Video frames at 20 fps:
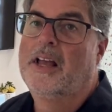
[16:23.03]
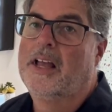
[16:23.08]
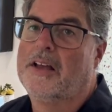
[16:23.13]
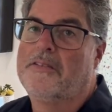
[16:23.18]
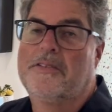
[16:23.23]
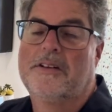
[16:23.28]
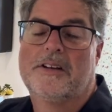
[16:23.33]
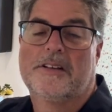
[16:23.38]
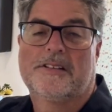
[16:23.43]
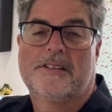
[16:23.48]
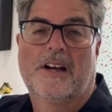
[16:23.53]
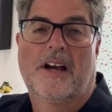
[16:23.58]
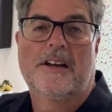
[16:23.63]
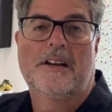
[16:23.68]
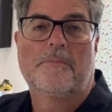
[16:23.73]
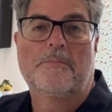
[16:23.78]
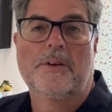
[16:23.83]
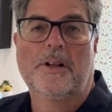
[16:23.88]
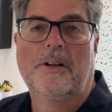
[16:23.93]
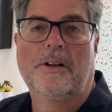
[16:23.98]
If you decide
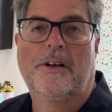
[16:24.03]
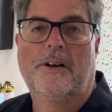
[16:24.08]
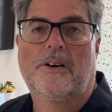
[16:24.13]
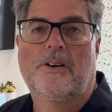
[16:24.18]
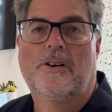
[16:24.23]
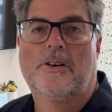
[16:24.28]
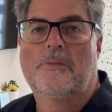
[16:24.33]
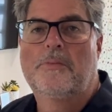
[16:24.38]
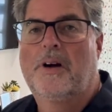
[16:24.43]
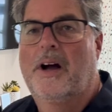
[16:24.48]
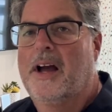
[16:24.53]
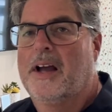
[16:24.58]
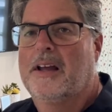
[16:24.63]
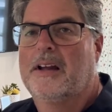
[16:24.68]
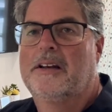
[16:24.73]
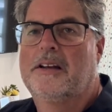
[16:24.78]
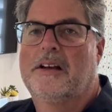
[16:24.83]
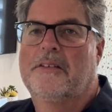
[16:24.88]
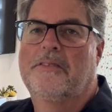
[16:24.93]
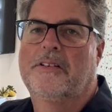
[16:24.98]
to build a home, I
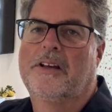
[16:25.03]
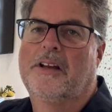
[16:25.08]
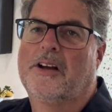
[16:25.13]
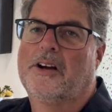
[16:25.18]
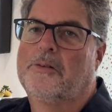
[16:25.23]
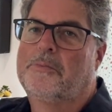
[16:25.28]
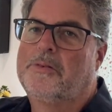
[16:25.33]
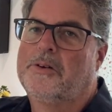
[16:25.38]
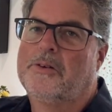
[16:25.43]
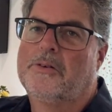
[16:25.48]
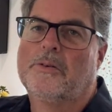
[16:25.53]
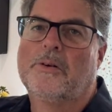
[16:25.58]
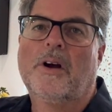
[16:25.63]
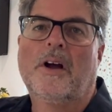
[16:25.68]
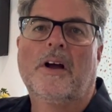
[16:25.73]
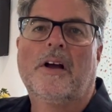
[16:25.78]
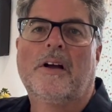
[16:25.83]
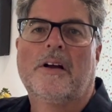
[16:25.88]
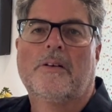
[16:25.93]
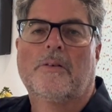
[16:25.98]
can definitely help you
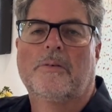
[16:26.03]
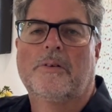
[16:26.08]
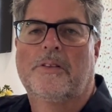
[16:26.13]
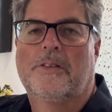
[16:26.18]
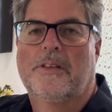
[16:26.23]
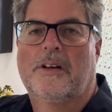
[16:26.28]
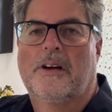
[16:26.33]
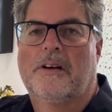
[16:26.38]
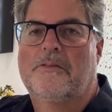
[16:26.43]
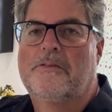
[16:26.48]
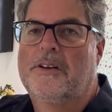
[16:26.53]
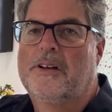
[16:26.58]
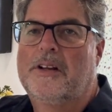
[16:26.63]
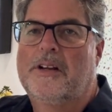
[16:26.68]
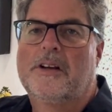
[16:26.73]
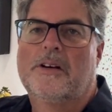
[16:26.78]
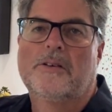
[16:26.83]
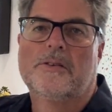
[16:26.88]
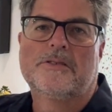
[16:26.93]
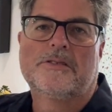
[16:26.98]
with uh,
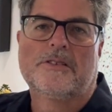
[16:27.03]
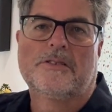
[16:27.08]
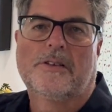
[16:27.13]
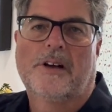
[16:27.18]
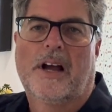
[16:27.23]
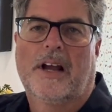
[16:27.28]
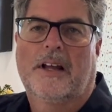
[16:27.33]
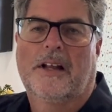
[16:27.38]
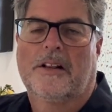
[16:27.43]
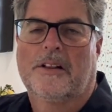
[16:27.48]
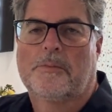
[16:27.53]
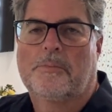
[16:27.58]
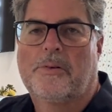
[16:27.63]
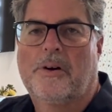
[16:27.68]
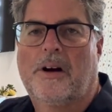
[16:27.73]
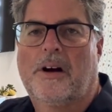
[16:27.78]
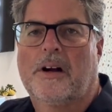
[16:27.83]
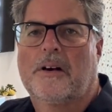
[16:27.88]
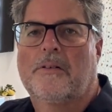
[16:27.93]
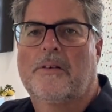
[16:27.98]
videos and tracking the
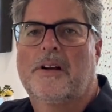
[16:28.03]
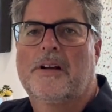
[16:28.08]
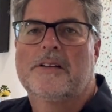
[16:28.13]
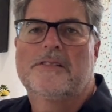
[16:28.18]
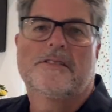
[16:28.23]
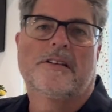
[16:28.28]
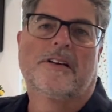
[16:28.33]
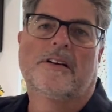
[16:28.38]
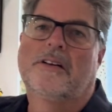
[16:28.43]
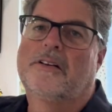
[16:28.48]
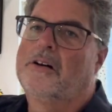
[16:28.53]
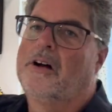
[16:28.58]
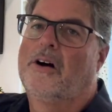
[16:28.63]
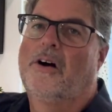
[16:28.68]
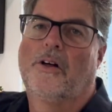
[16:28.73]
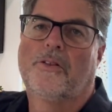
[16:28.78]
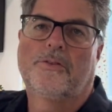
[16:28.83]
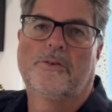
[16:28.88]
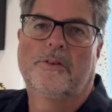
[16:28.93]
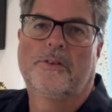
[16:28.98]
progress
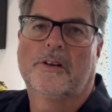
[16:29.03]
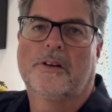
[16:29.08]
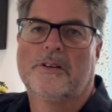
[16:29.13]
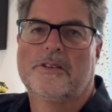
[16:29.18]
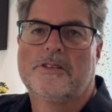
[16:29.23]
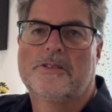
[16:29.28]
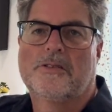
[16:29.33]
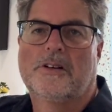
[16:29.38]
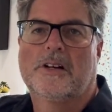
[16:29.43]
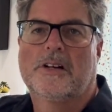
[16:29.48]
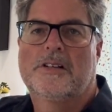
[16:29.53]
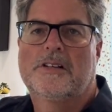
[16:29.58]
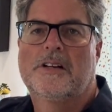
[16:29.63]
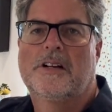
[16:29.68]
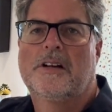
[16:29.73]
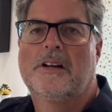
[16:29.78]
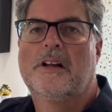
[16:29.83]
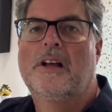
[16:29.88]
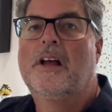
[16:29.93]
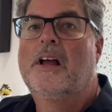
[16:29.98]
all through the
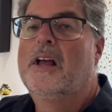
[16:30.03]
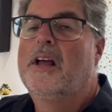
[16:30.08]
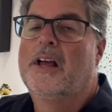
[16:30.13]
construction,